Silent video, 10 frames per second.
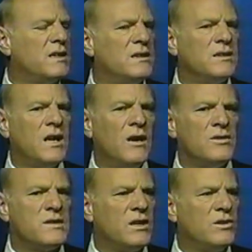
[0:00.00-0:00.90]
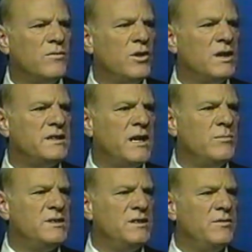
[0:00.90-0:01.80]
and their dollars get diverted to
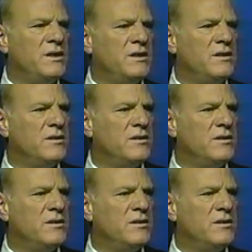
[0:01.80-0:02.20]
MTV.